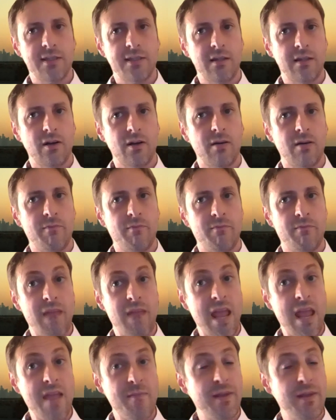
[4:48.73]
that are
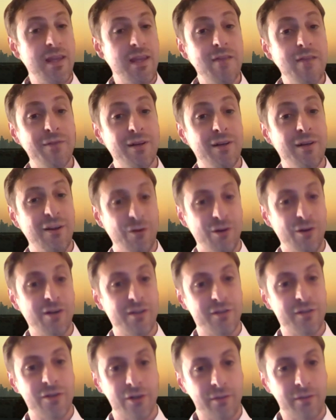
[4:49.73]
maybe even longer
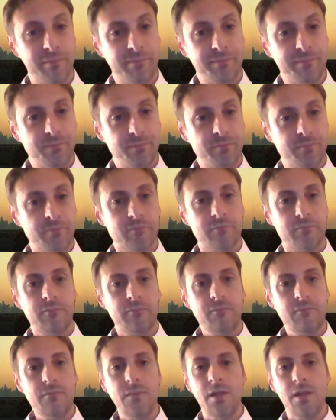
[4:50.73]
term.
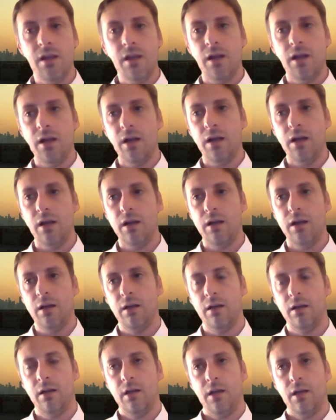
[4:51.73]

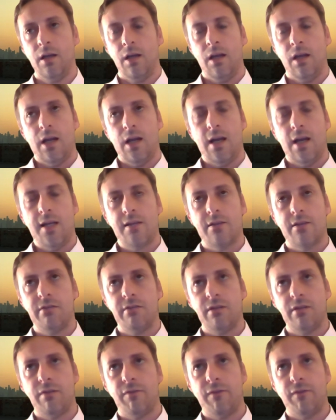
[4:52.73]
Uh, I
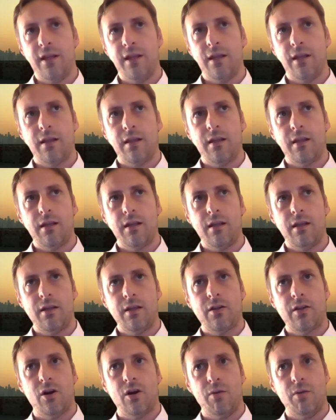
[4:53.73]
don't think
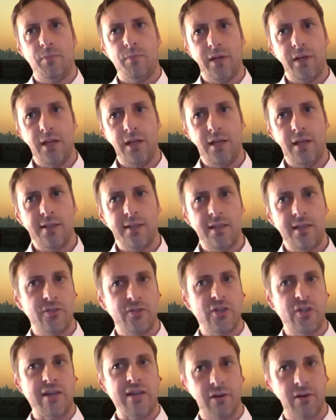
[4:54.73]
companies in
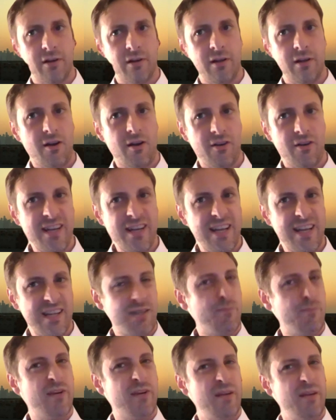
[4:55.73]
general are yet
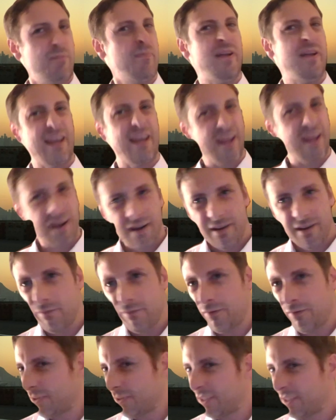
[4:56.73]
prepared
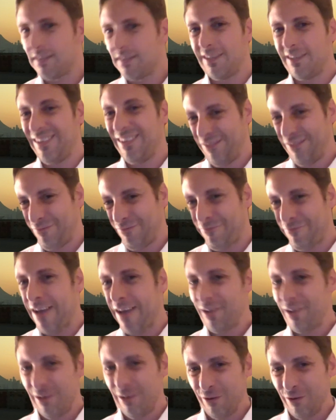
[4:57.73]
for these
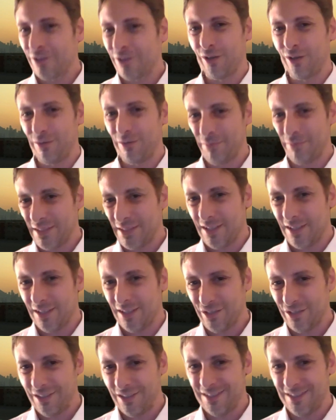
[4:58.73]
very long-term
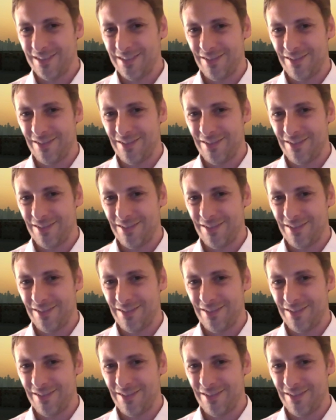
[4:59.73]
discussions,